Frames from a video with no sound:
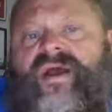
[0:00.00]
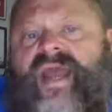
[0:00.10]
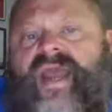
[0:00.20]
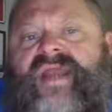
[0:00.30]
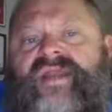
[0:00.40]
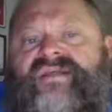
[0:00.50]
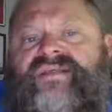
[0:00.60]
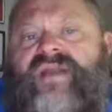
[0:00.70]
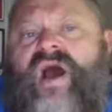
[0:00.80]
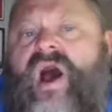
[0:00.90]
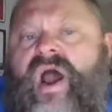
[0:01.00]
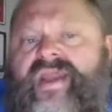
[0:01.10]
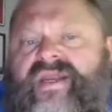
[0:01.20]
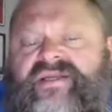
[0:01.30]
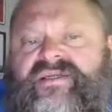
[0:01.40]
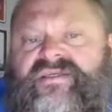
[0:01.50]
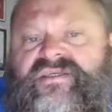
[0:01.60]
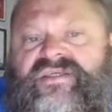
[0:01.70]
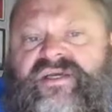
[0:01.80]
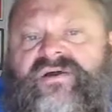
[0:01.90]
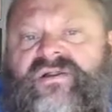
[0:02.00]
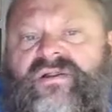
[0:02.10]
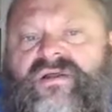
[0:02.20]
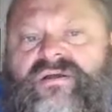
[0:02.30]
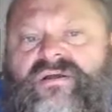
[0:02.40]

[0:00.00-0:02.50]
N is 9. It is still,